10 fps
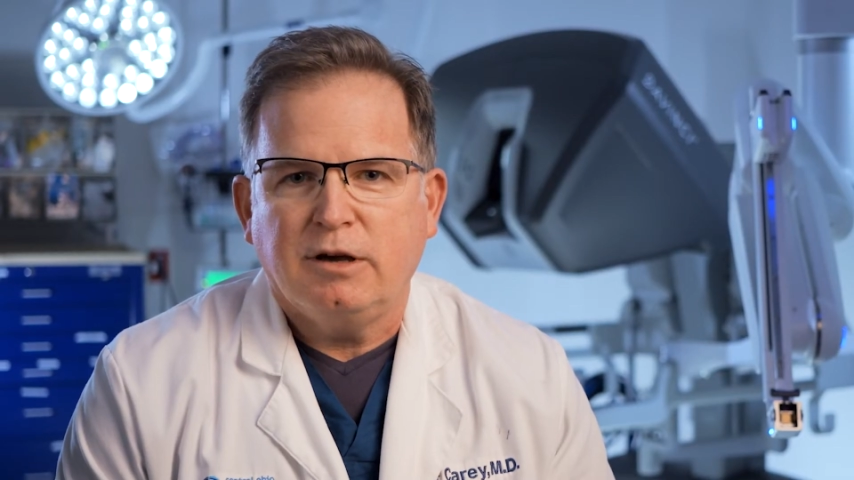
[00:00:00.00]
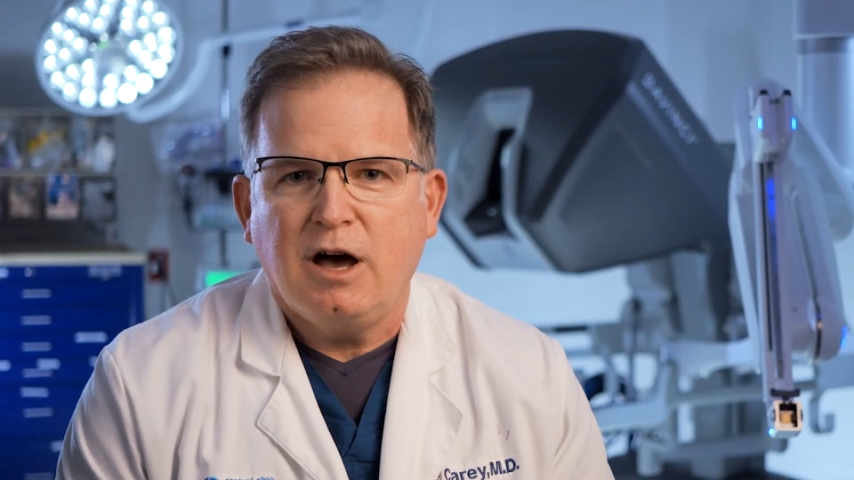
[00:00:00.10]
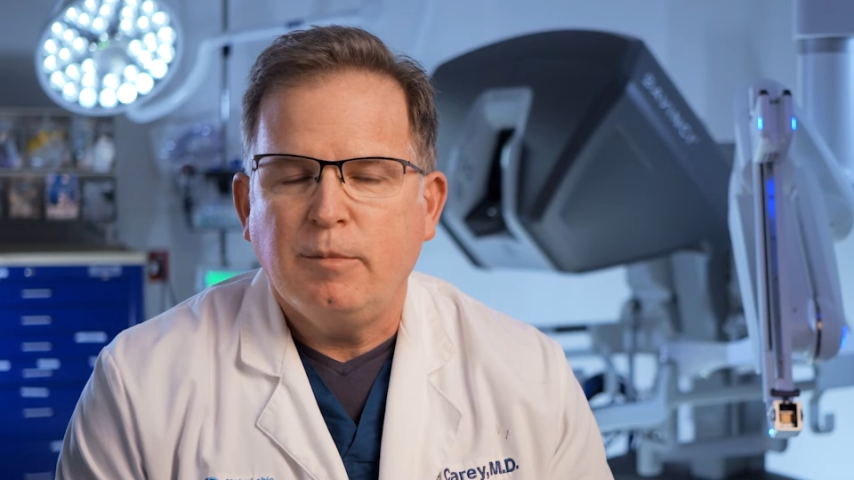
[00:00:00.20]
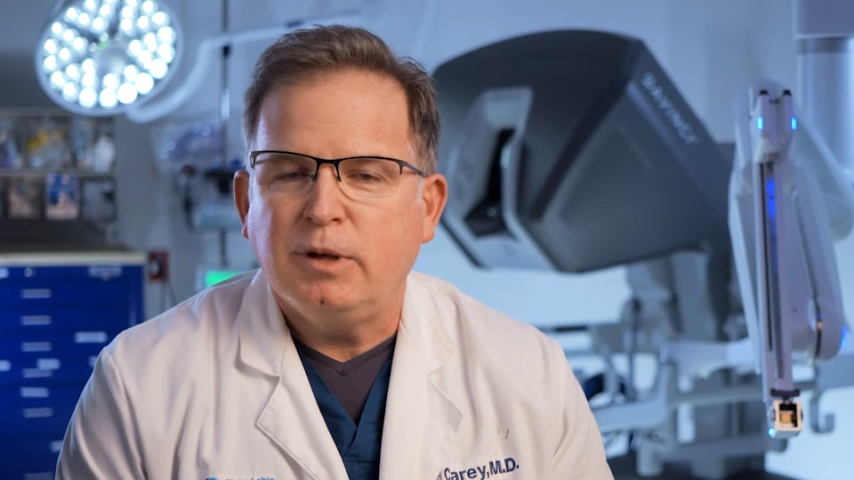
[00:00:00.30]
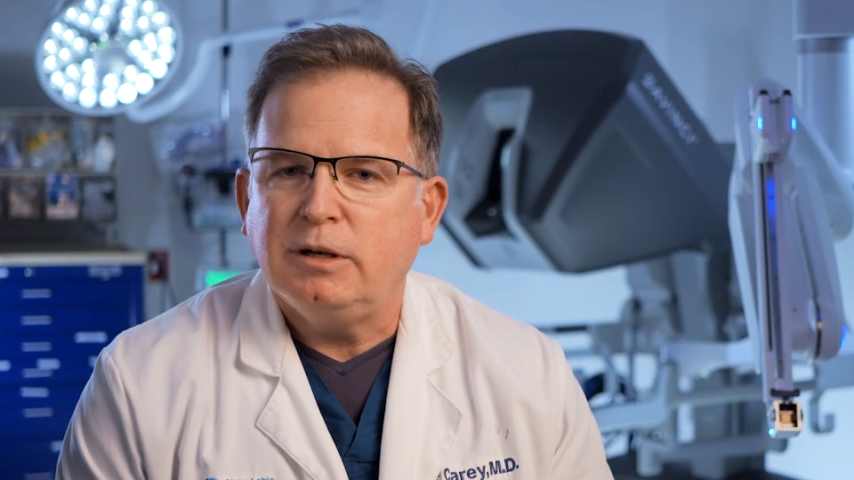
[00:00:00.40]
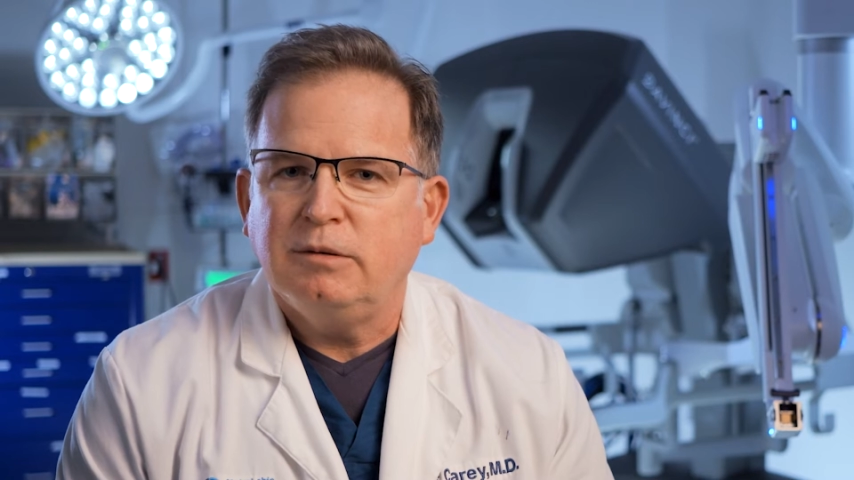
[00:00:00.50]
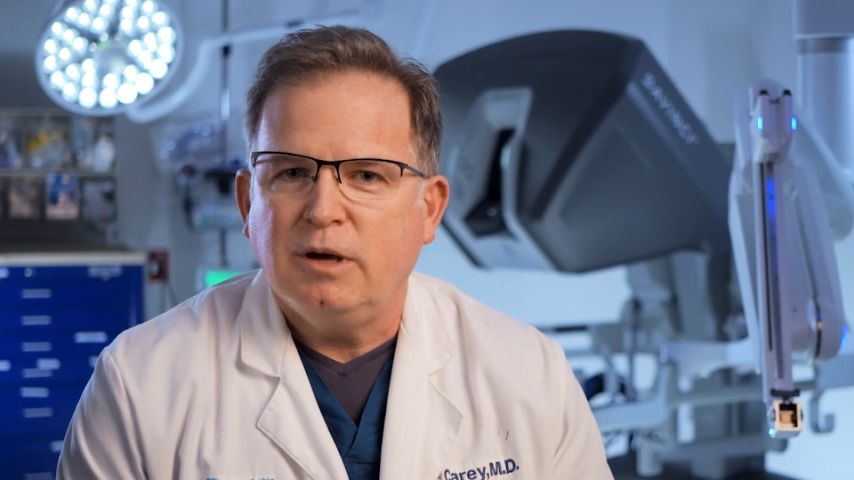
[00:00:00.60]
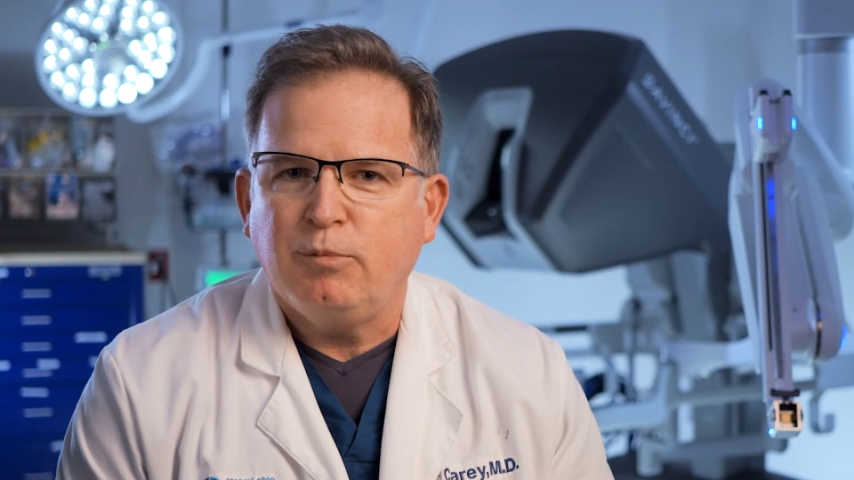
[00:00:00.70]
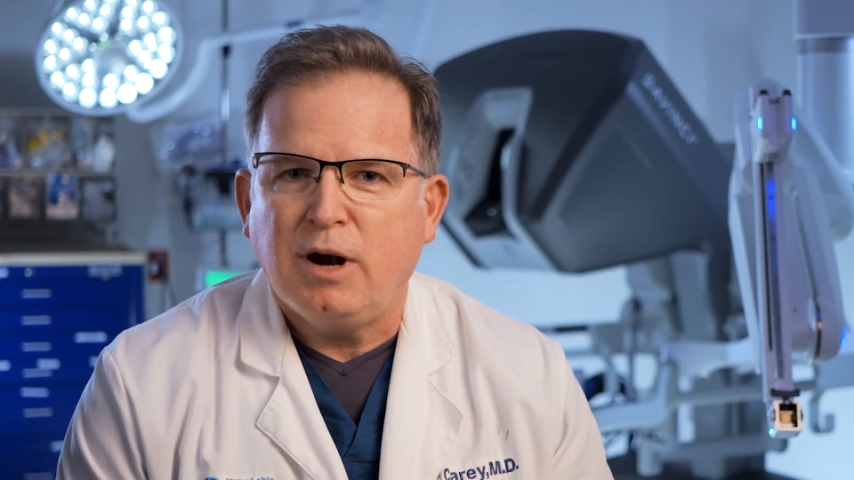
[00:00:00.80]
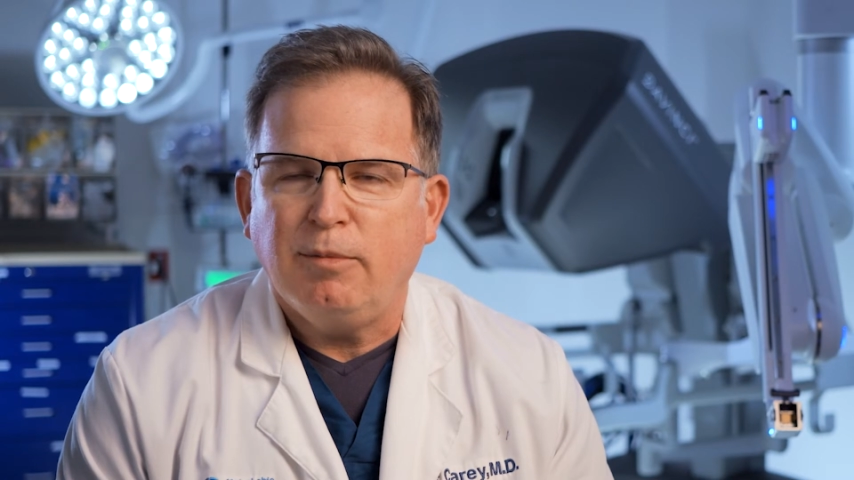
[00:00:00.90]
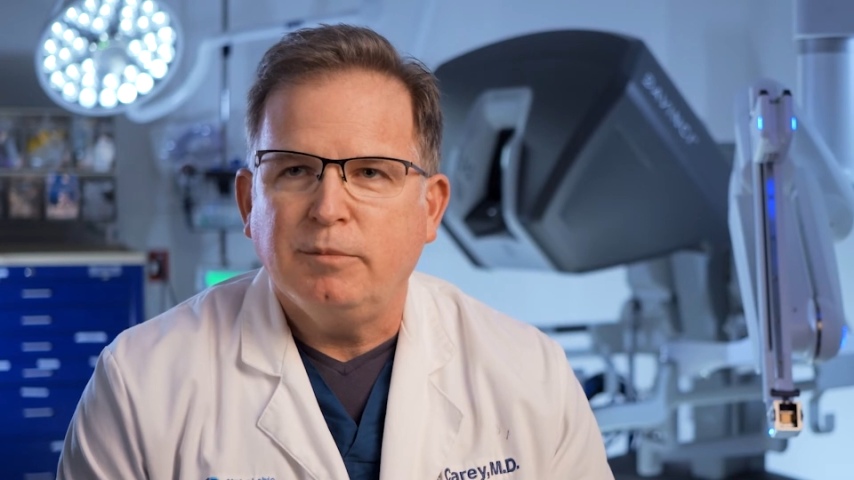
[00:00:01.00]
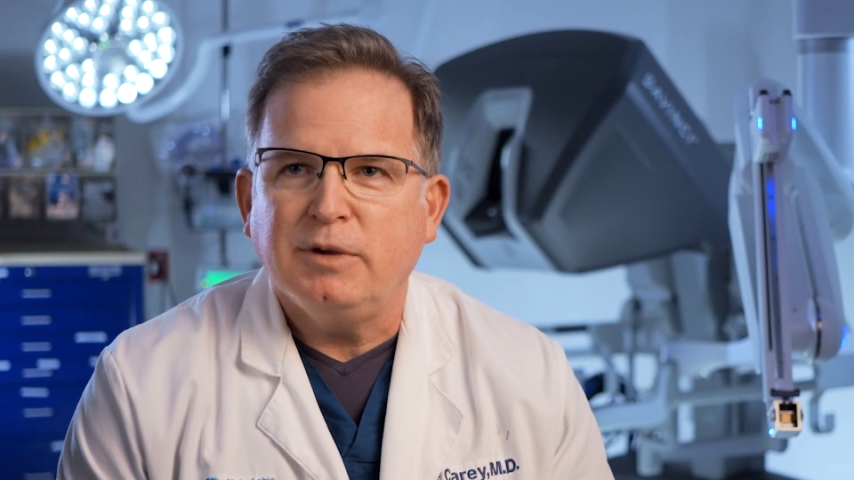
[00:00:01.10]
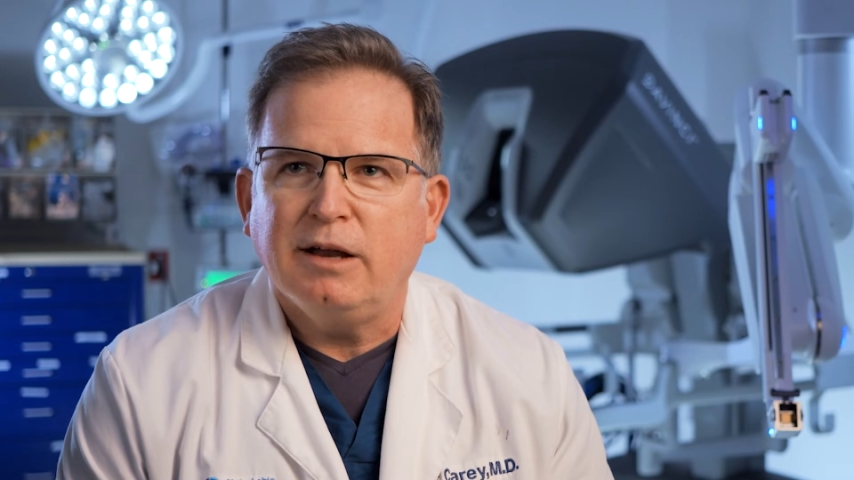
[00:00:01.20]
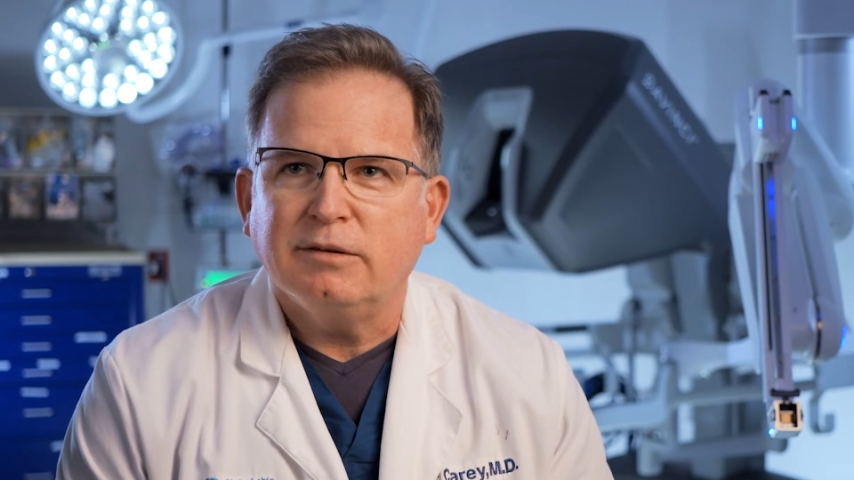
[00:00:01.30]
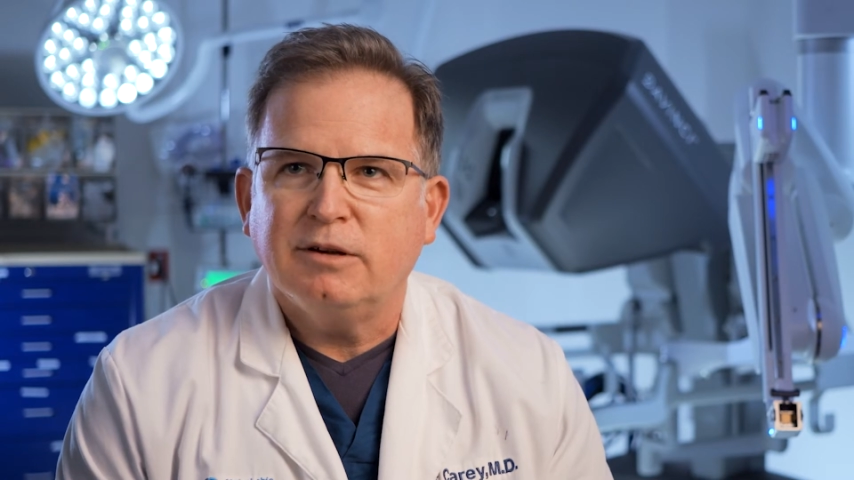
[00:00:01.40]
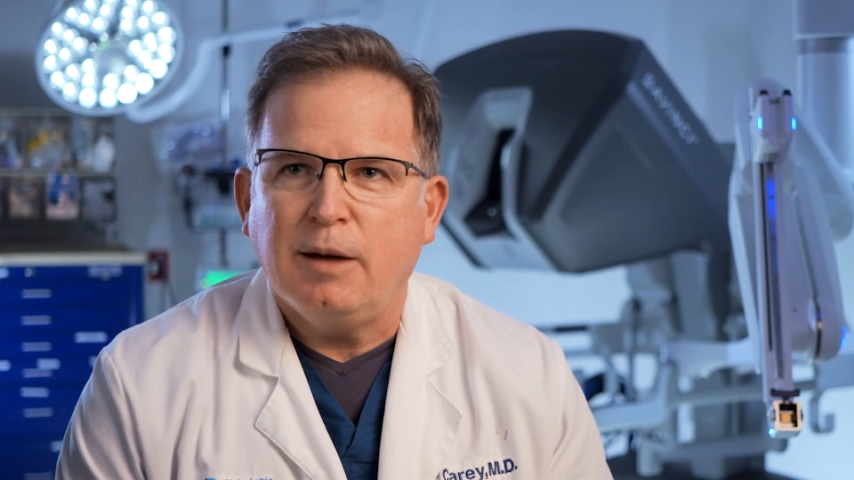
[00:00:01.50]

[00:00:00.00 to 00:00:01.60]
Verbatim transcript: a common a problem not